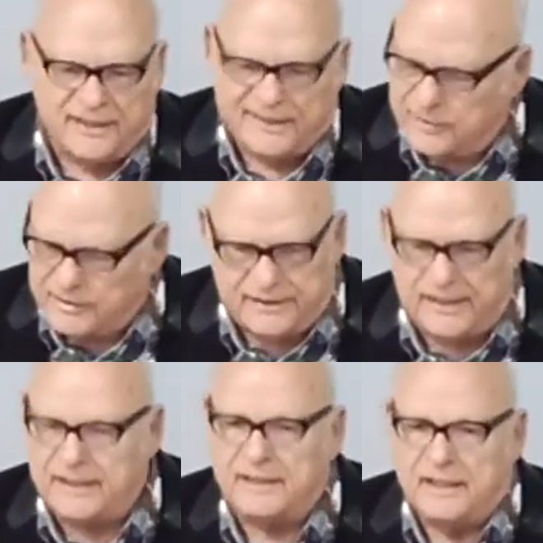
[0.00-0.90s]
couldn't get
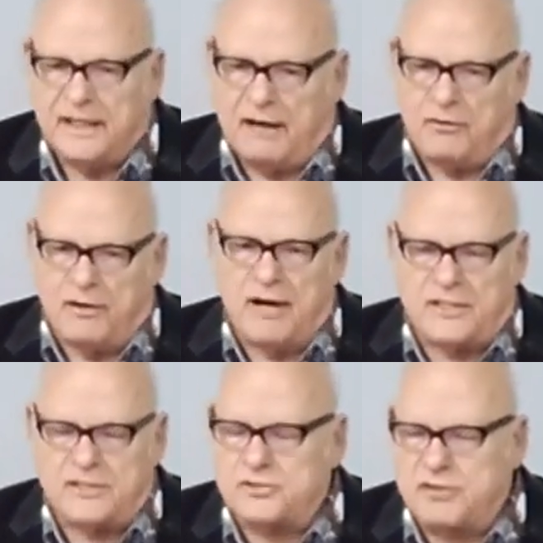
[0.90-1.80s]
it. I realize
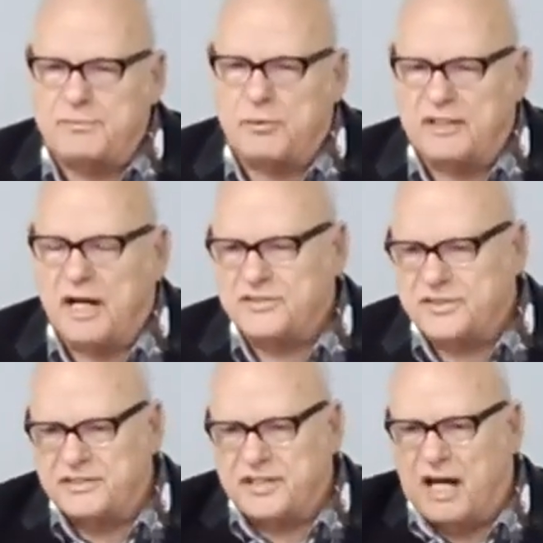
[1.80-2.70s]
the scripture when God
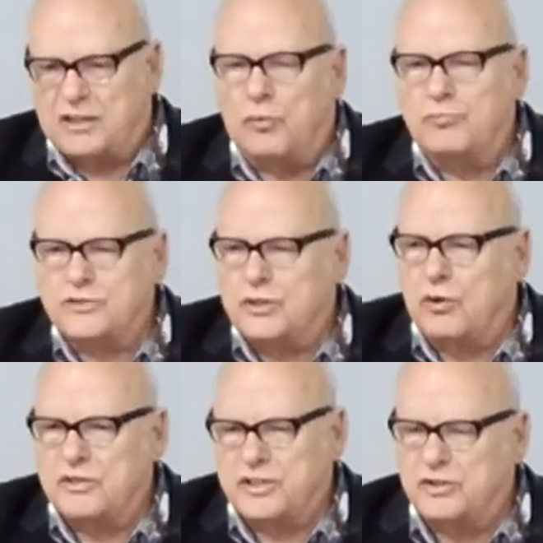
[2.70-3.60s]
says God opens
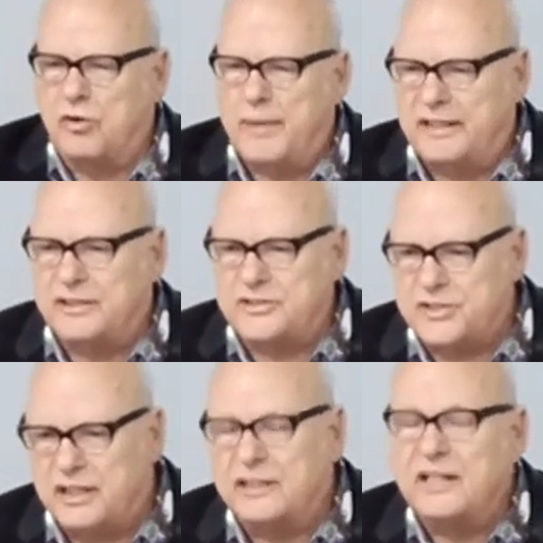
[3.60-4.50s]
doors that no man can
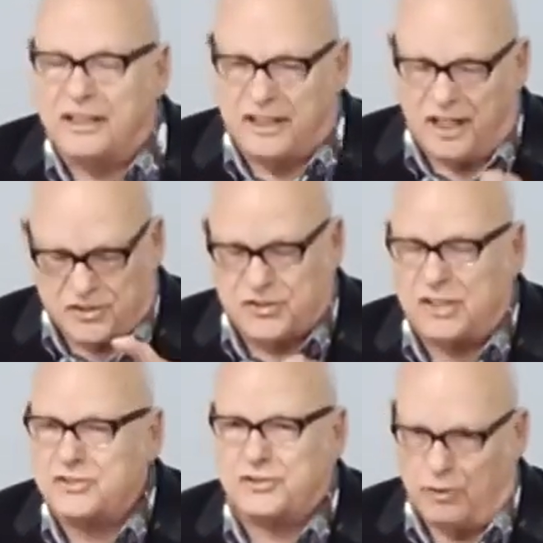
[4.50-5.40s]
shut, and God
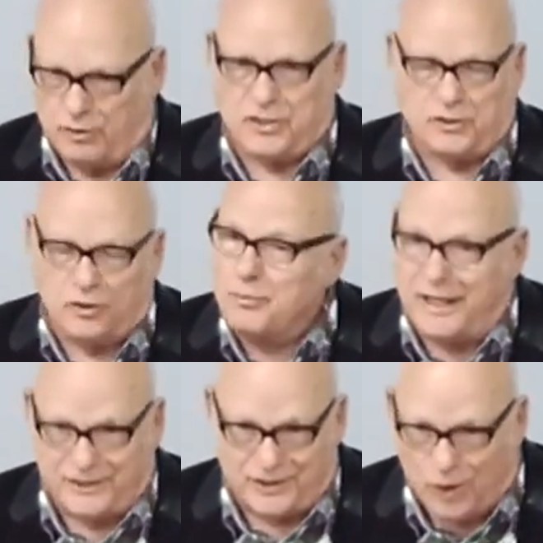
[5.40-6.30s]
shuts doors that no
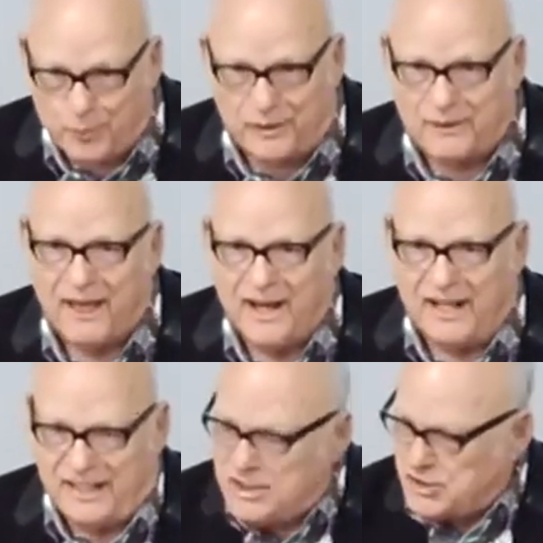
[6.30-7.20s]
man can open.
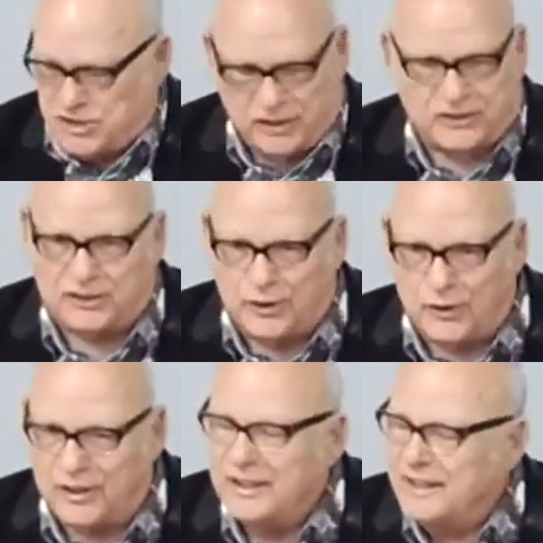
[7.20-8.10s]
And he shut the
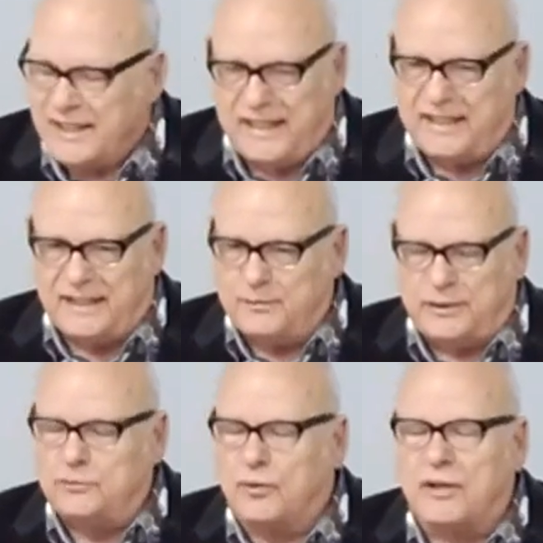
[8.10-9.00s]
door. He it
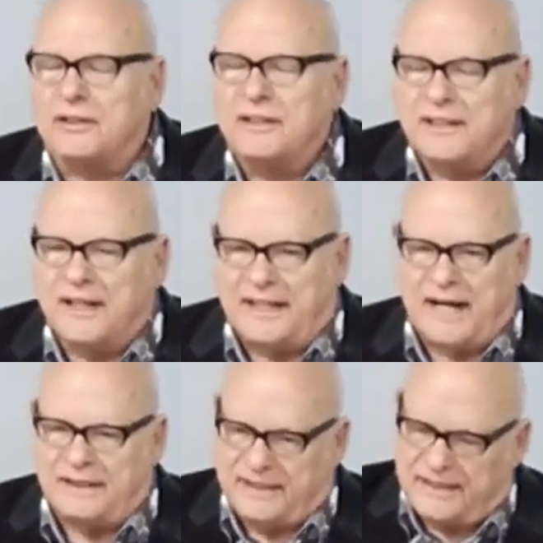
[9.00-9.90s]
wouldn't work. And
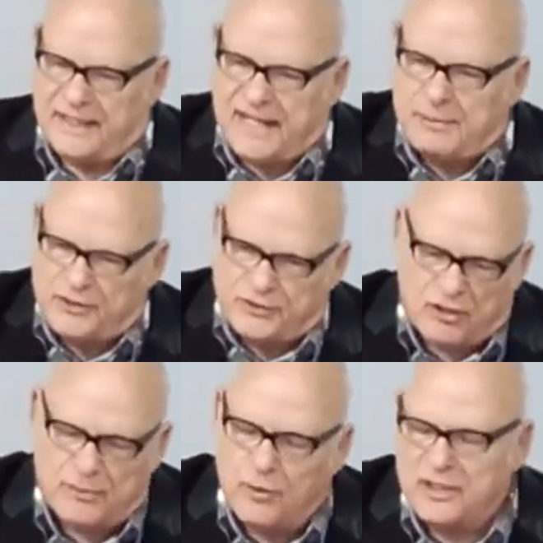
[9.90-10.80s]
I then they gave me
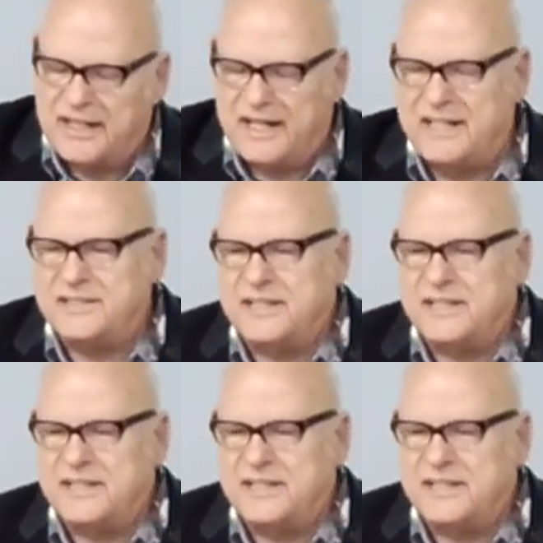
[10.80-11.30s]
30 more days,